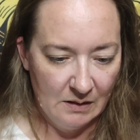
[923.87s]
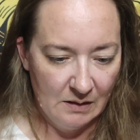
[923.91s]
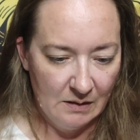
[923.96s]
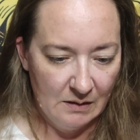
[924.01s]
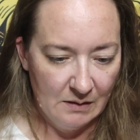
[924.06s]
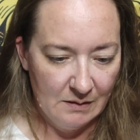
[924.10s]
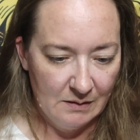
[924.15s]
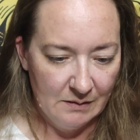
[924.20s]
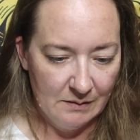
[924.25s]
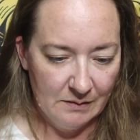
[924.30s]

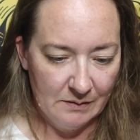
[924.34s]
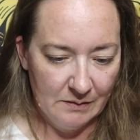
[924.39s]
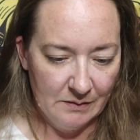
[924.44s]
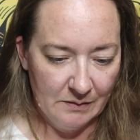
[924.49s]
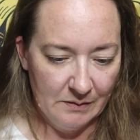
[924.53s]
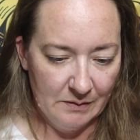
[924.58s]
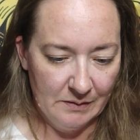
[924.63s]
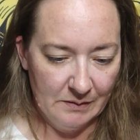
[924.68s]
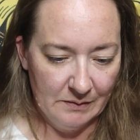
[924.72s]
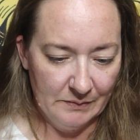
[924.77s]

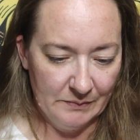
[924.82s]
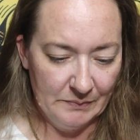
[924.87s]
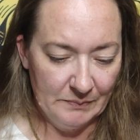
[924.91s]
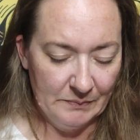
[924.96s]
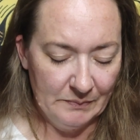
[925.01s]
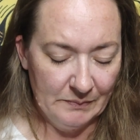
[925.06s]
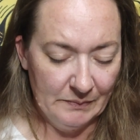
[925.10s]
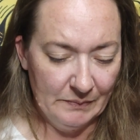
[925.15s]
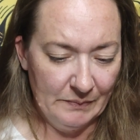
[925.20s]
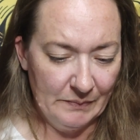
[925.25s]

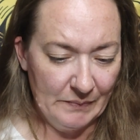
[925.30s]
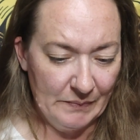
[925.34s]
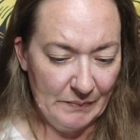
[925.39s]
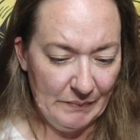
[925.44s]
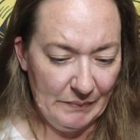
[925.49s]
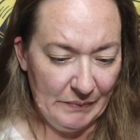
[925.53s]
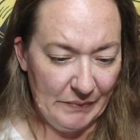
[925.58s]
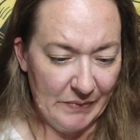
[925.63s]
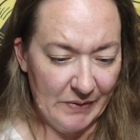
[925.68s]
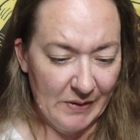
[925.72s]

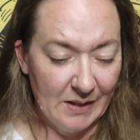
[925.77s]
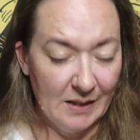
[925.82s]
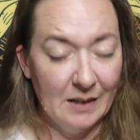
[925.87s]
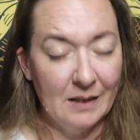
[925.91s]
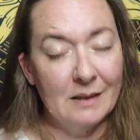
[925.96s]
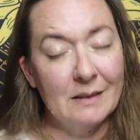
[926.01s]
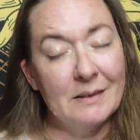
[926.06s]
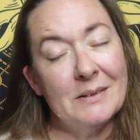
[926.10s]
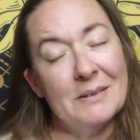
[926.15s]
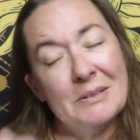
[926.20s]

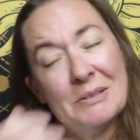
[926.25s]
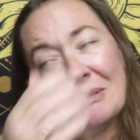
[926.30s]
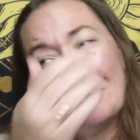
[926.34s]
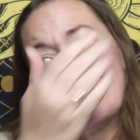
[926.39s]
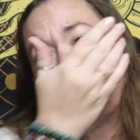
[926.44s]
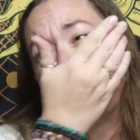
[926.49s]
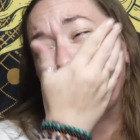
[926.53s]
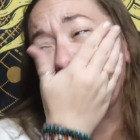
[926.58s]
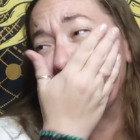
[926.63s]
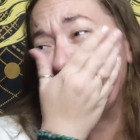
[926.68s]

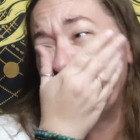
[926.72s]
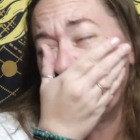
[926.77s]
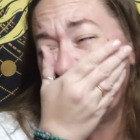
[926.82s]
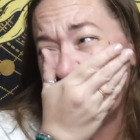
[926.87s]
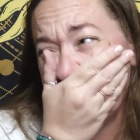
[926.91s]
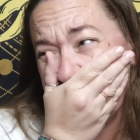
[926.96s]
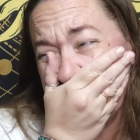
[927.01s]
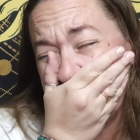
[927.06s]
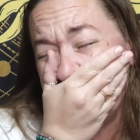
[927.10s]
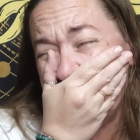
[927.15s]

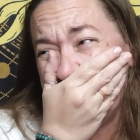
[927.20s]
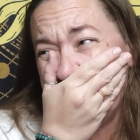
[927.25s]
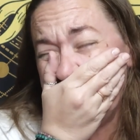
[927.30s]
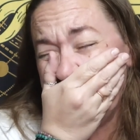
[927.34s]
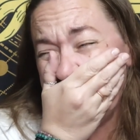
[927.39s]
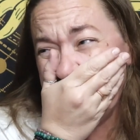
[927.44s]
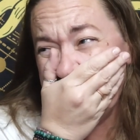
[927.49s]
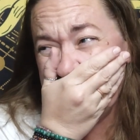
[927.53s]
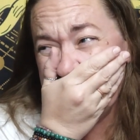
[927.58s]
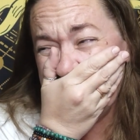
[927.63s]

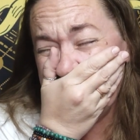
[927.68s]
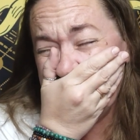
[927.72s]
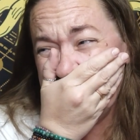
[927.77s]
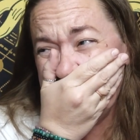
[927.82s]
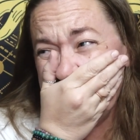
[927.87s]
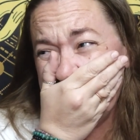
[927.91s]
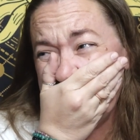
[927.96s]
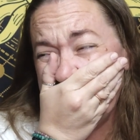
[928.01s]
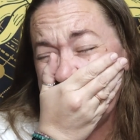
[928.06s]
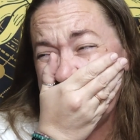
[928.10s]

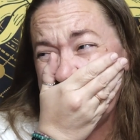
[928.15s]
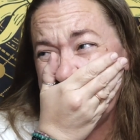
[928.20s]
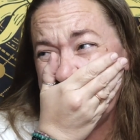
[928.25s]
Nobody speaks.